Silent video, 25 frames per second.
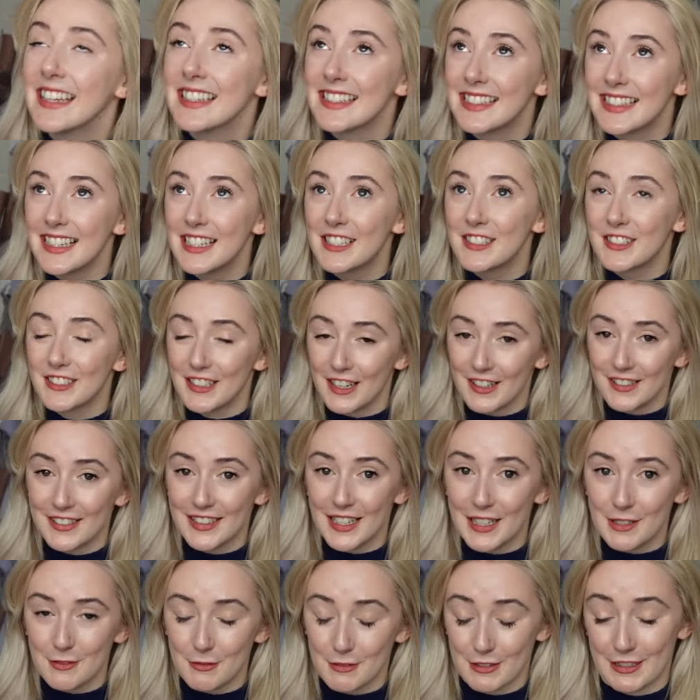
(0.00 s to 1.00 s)
He's literally
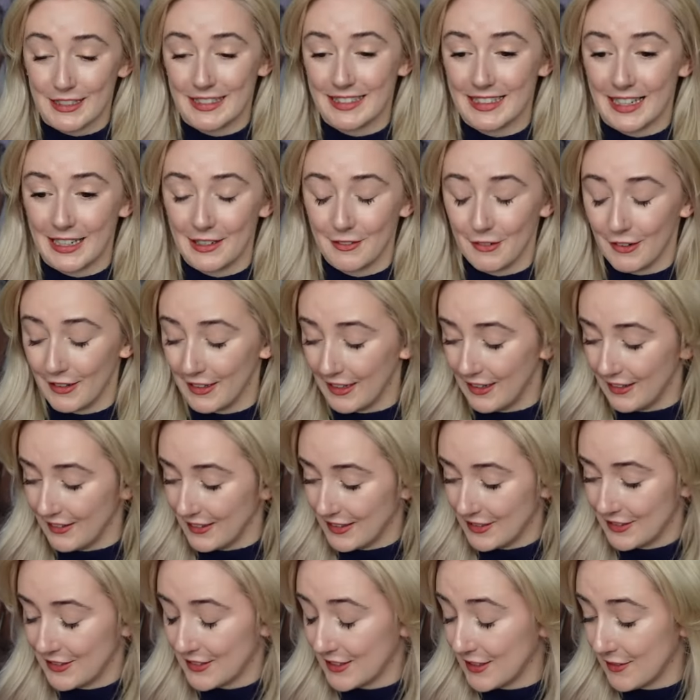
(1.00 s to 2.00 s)
downstairs watching telly right now.
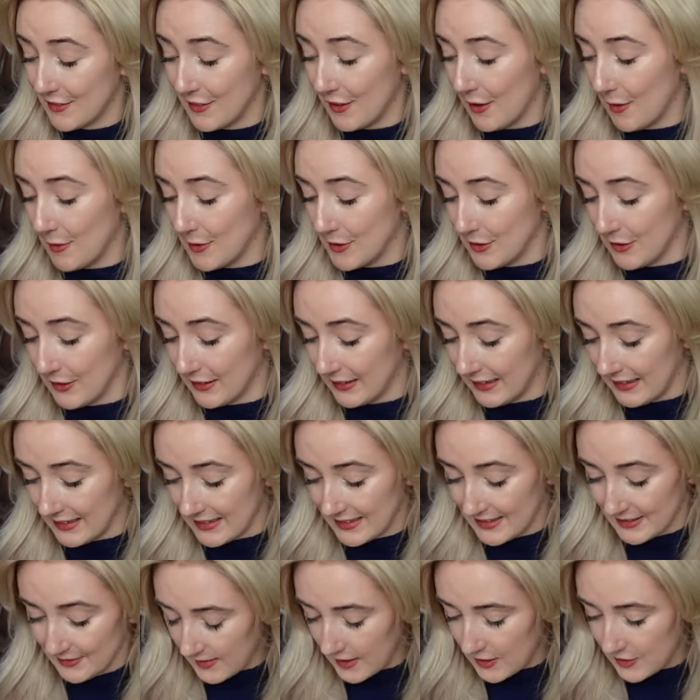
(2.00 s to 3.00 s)
He doesn't even know I'm doing
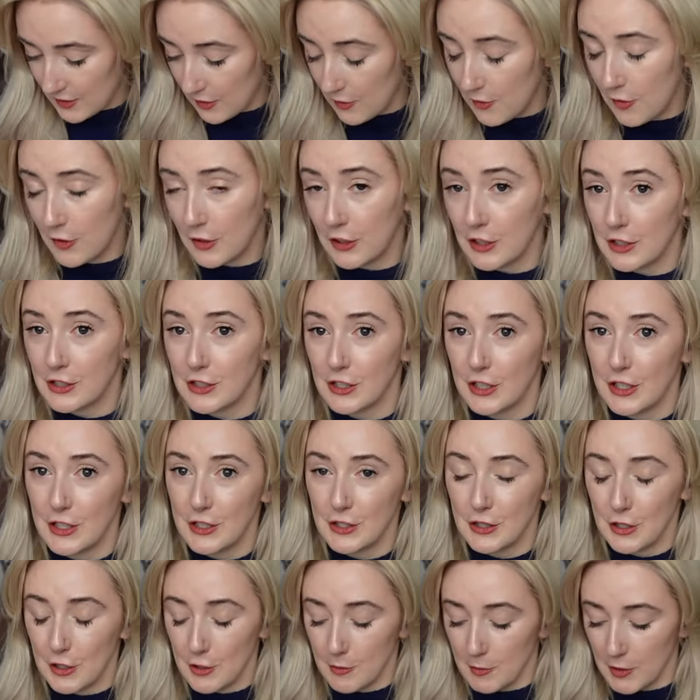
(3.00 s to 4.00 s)
this. So I'm not going to show you
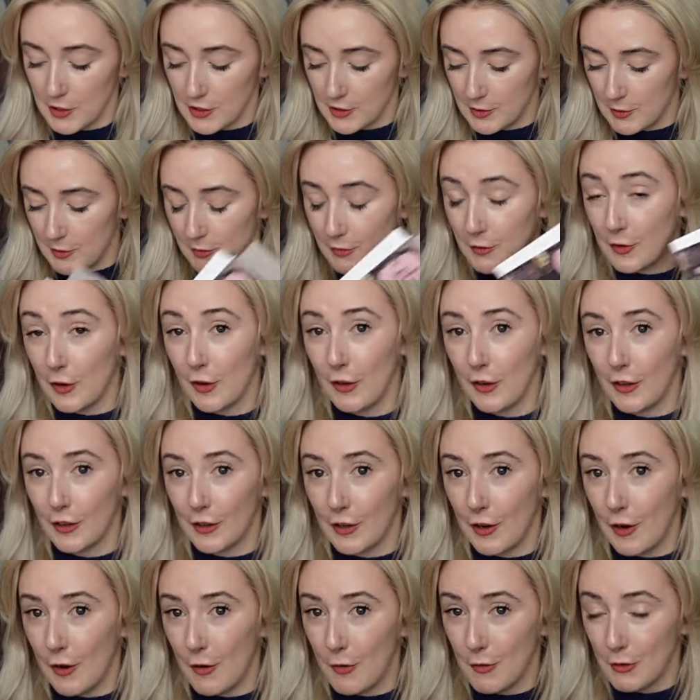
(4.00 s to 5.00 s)
too much. We've got
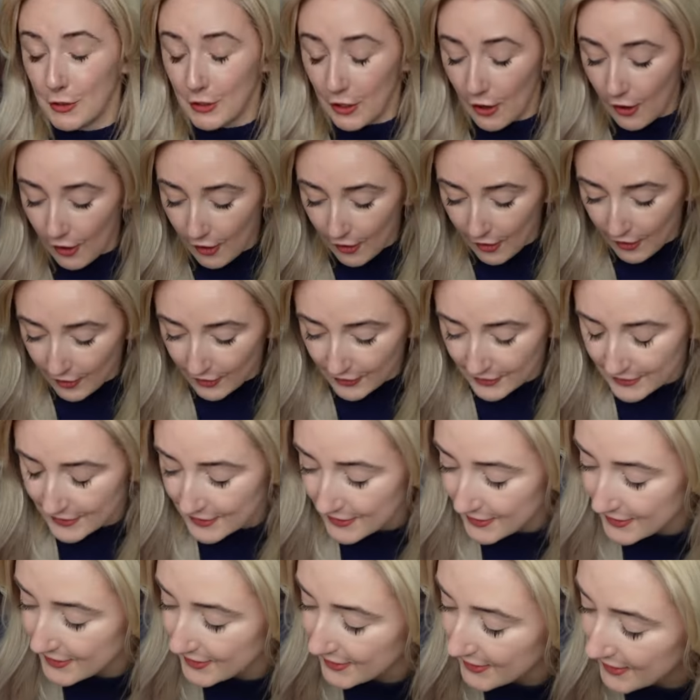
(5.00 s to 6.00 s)
like our old
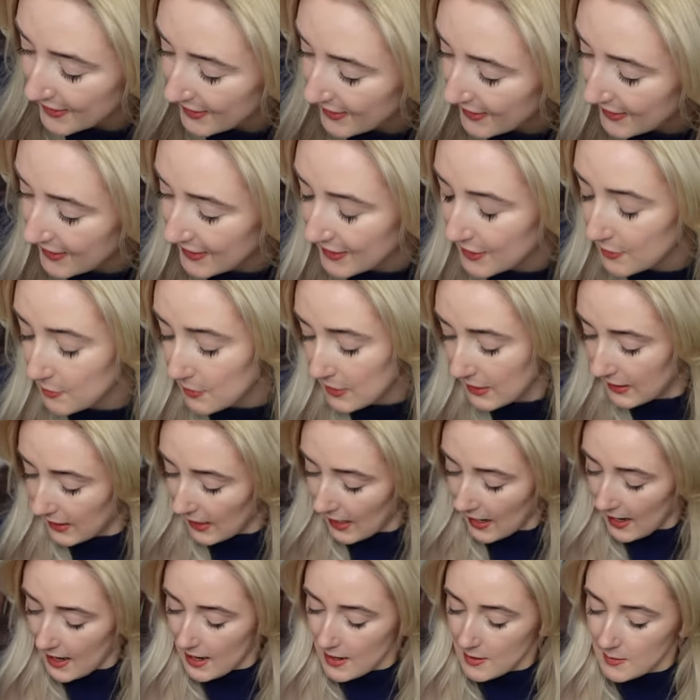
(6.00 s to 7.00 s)
cards that we
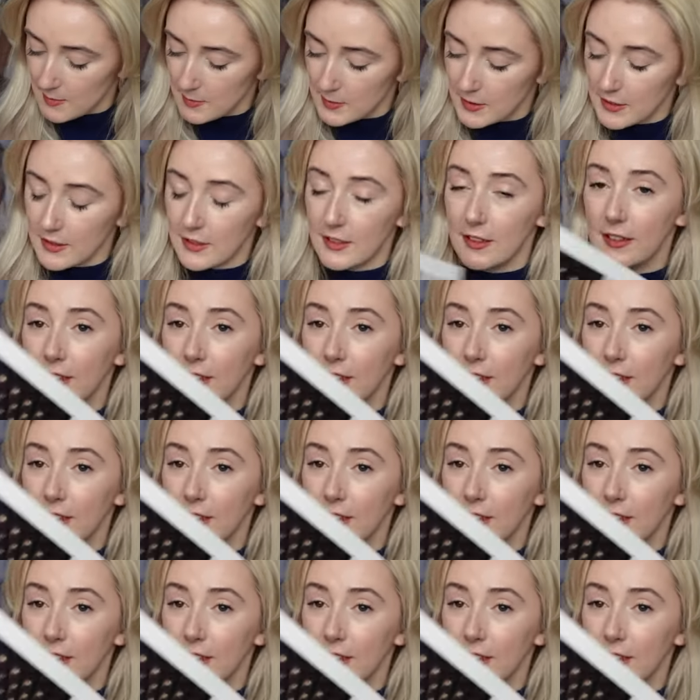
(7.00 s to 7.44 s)
kept.